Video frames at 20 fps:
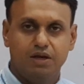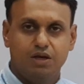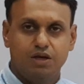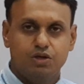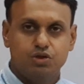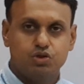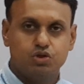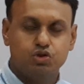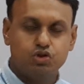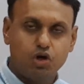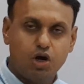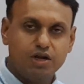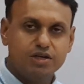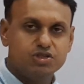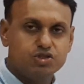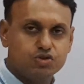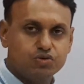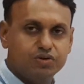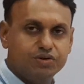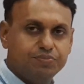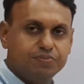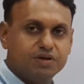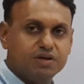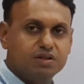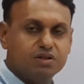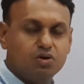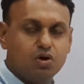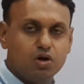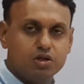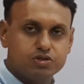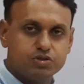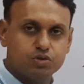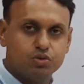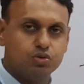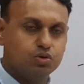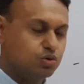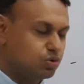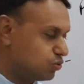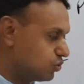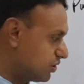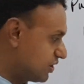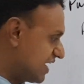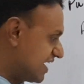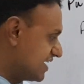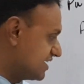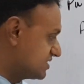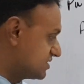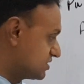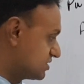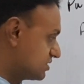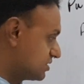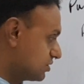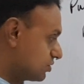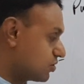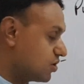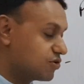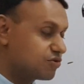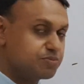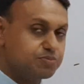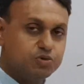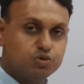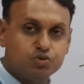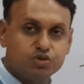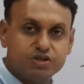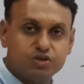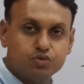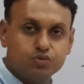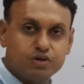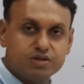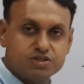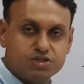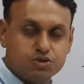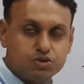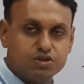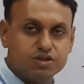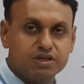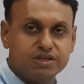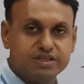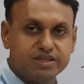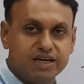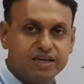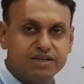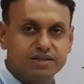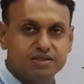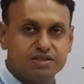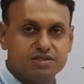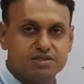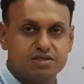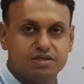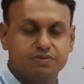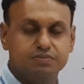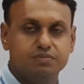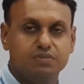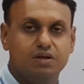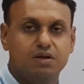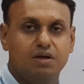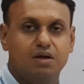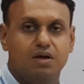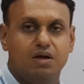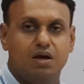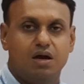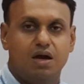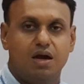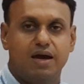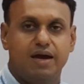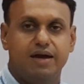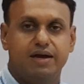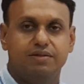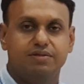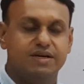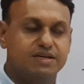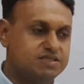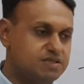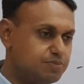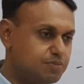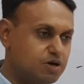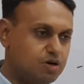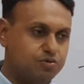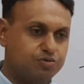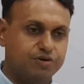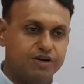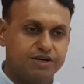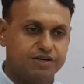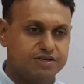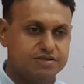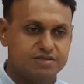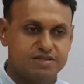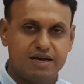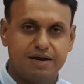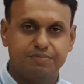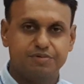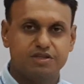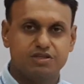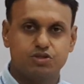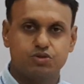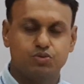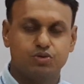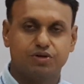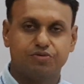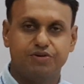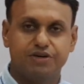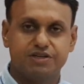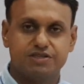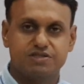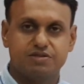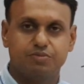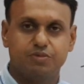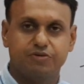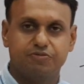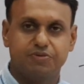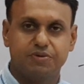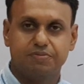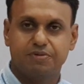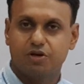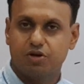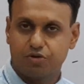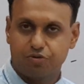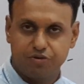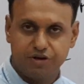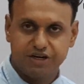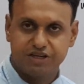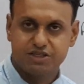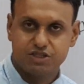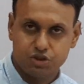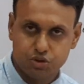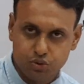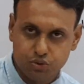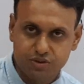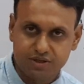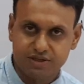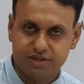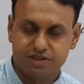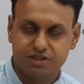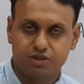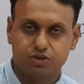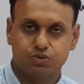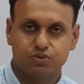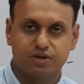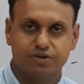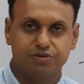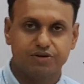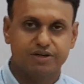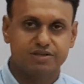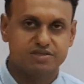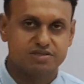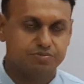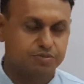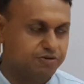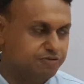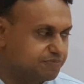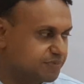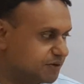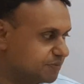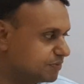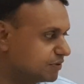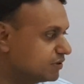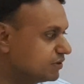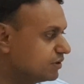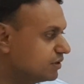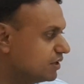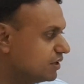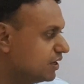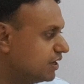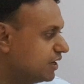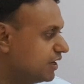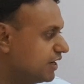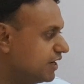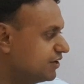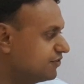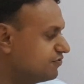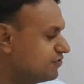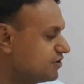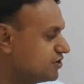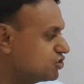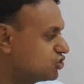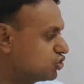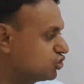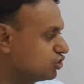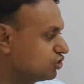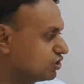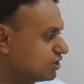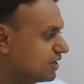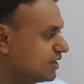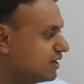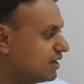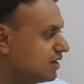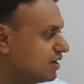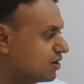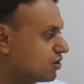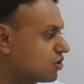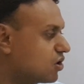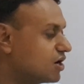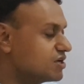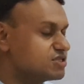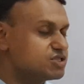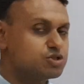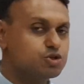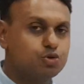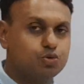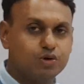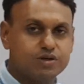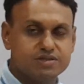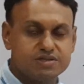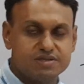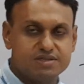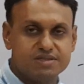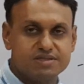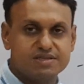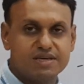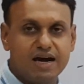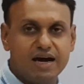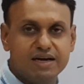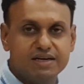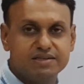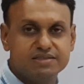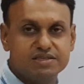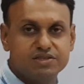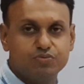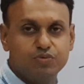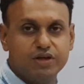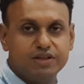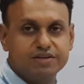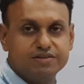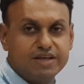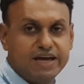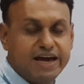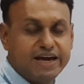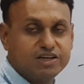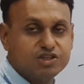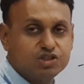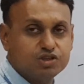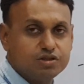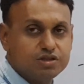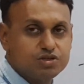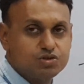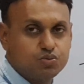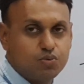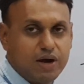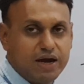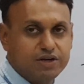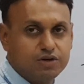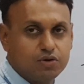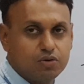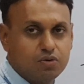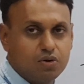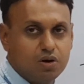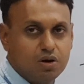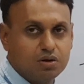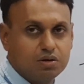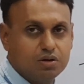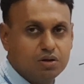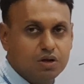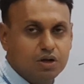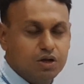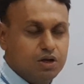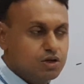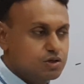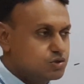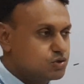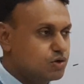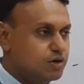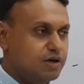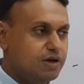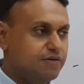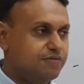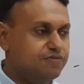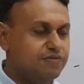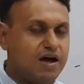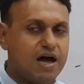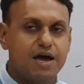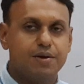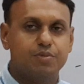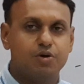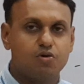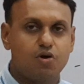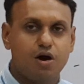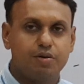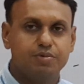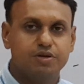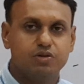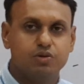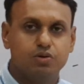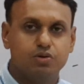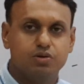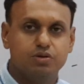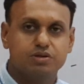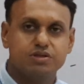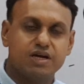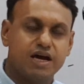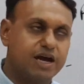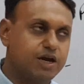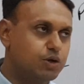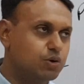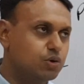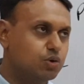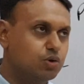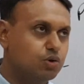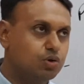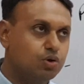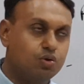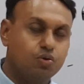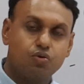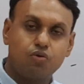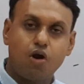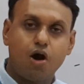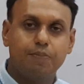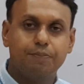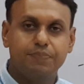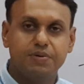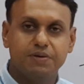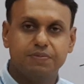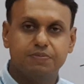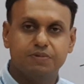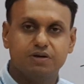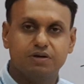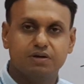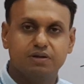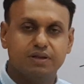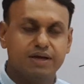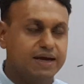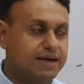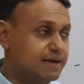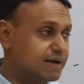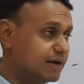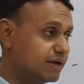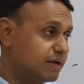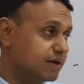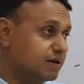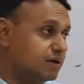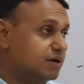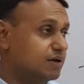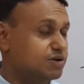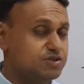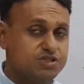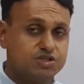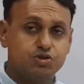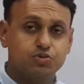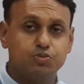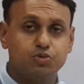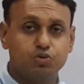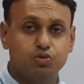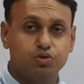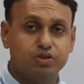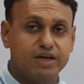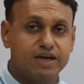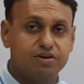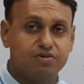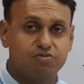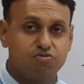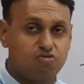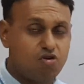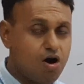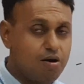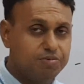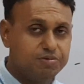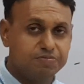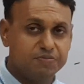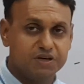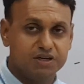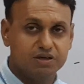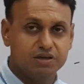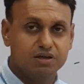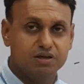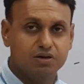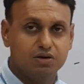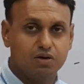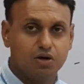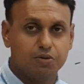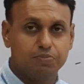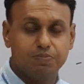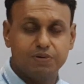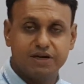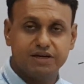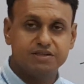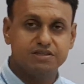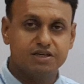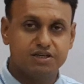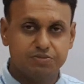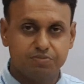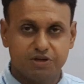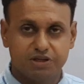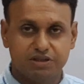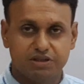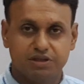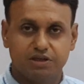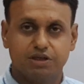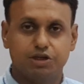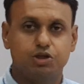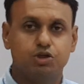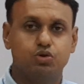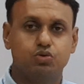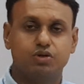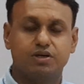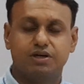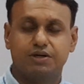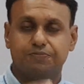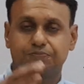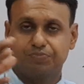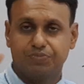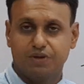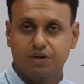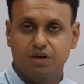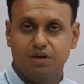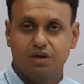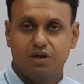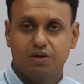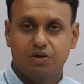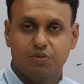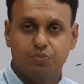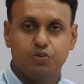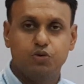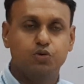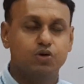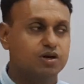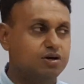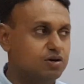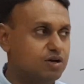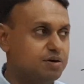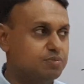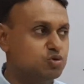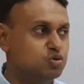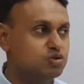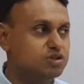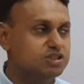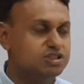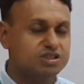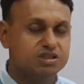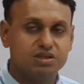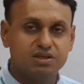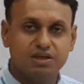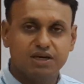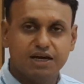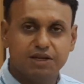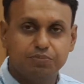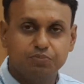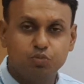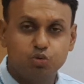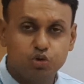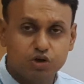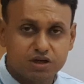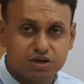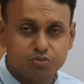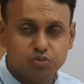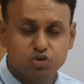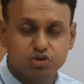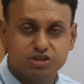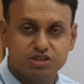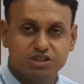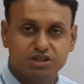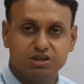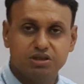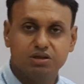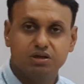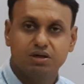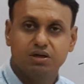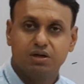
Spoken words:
So John Stuart Mill also has contributed towards utilitarianism, and that's about greatest happiness to the greatest number of people, or greatest utility to the greatest number of people, in which the consequence decides whether the action is right or wrong. So if I'm a Robin Hood, I go rob people and I distribute that robbed money or plundered money into the poor community, and poor community